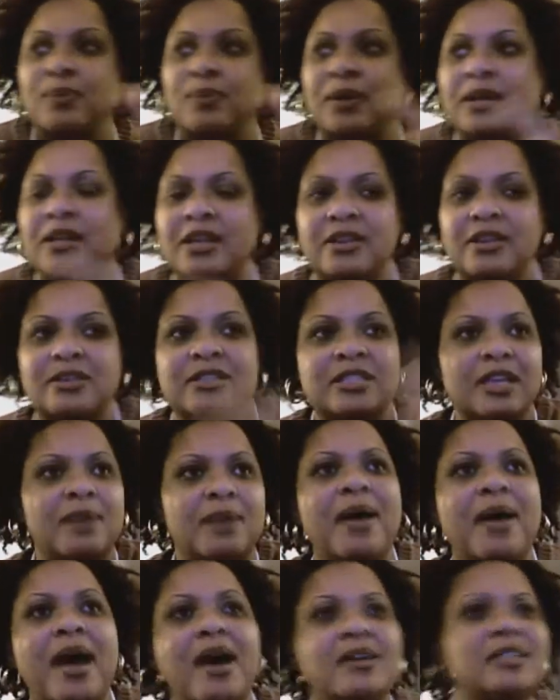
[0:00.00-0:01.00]
but it,
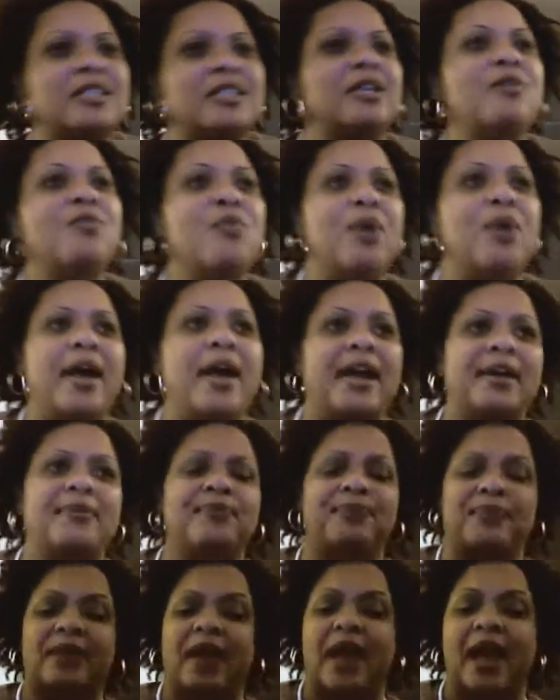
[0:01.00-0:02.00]
somehow, some
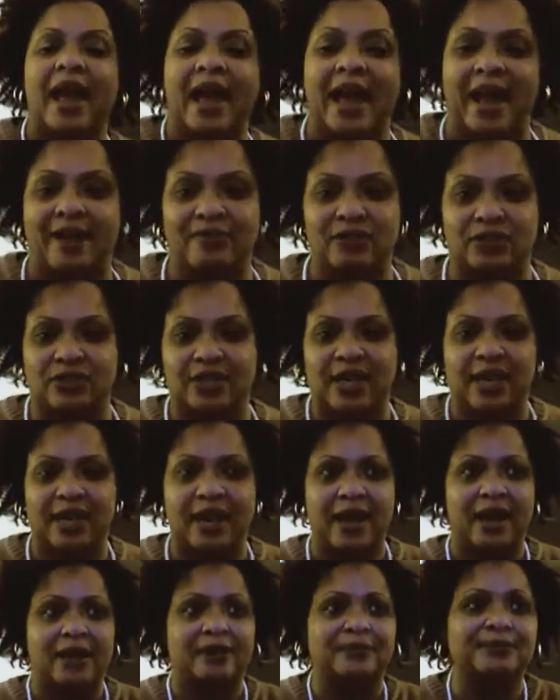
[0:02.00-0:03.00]
way, I average that
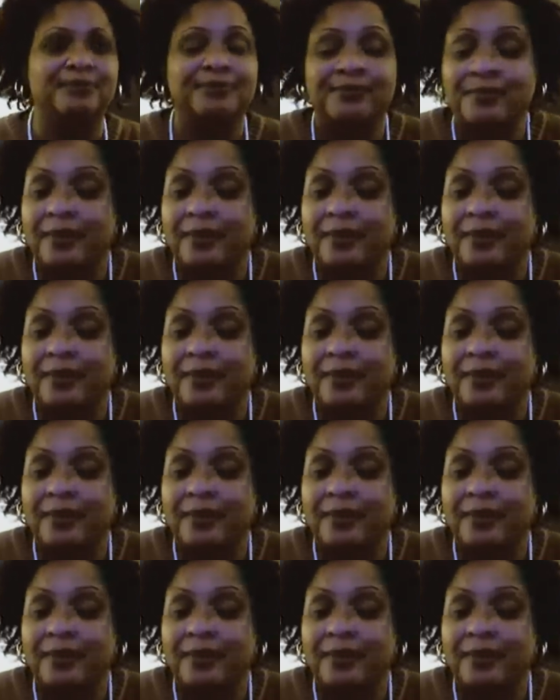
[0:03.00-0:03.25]
out.